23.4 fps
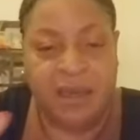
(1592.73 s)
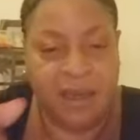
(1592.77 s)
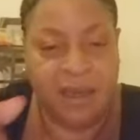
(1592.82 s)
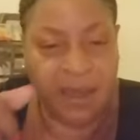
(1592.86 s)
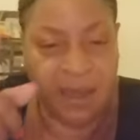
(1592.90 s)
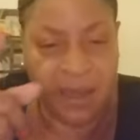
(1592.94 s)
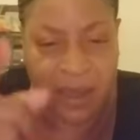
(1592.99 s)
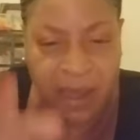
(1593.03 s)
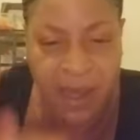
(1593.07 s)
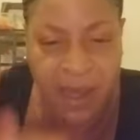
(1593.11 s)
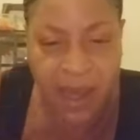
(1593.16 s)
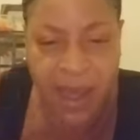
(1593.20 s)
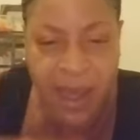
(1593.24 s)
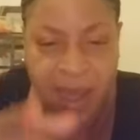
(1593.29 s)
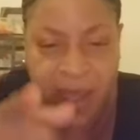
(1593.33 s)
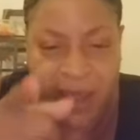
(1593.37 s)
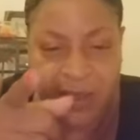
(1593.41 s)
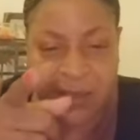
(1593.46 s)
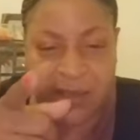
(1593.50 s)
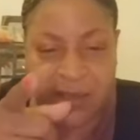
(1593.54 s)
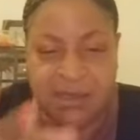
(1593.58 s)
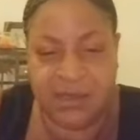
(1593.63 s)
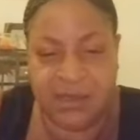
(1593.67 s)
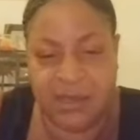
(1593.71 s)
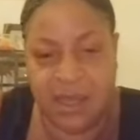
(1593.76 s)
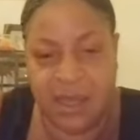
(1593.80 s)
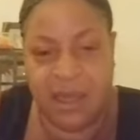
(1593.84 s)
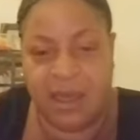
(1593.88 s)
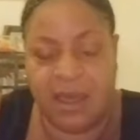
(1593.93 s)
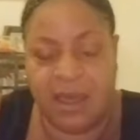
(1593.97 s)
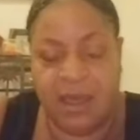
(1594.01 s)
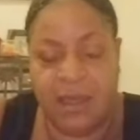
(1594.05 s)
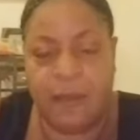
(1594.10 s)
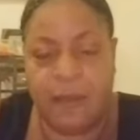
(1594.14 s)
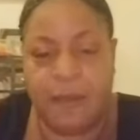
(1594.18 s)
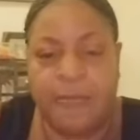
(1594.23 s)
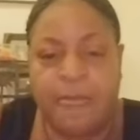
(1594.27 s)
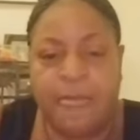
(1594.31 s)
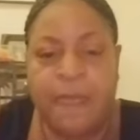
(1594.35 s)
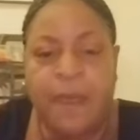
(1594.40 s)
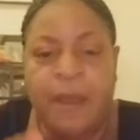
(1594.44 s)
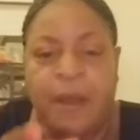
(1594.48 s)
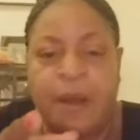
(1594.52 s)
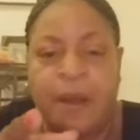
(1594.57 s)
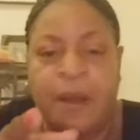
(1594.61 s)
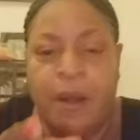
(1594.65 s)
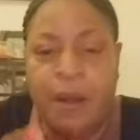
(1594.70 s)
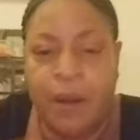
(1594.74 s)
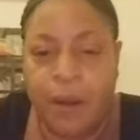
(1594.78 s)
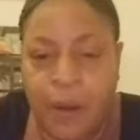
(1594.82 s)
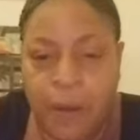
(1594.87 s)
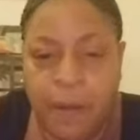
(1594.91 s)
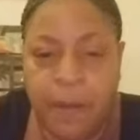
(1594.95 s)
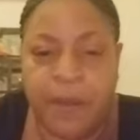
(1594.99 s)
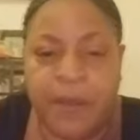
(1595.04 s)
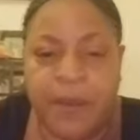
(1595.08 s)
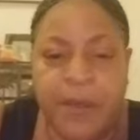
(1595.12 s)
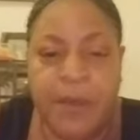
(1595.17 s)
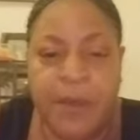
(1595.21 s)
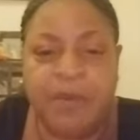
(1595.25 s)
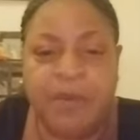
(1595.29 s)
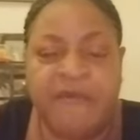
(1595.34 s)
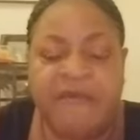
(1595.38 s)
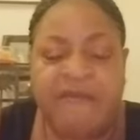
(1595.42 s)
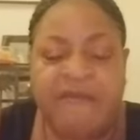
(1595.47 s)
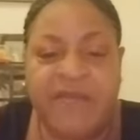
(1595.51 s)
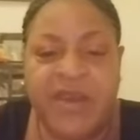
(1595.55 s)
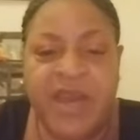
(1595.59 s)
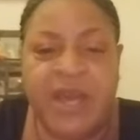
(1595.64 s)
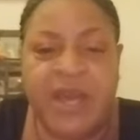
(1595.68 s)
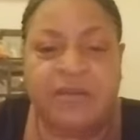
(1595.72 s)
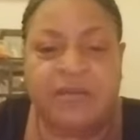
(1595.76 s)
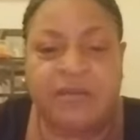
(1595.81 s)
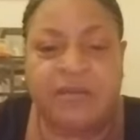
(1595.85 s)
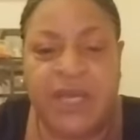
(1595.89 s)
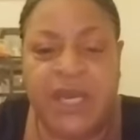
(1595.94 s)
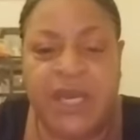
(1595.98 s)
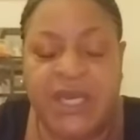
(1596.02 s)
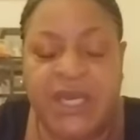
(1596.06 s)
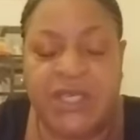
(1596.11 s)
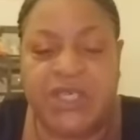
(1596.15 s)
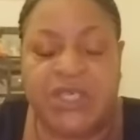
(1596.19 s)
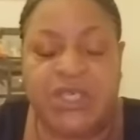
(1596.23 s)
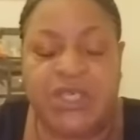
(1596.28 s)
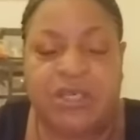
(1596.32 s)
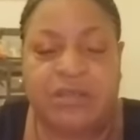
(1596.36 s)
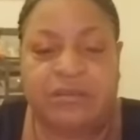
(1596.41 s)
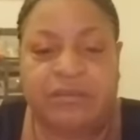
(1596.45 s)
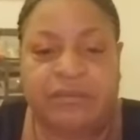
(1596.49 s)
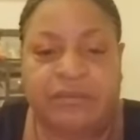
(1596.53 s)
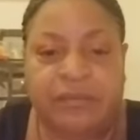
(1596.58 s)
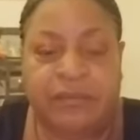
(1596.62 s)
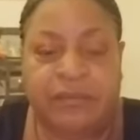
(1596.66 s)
And God said, open up a foundation